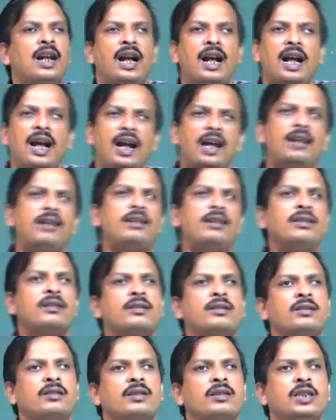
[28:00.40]
and
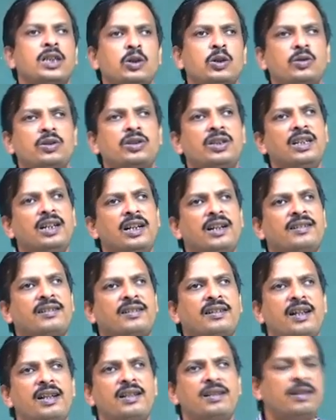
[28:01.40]
use single
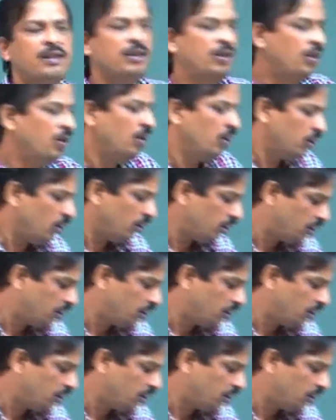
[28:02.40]
stage. So,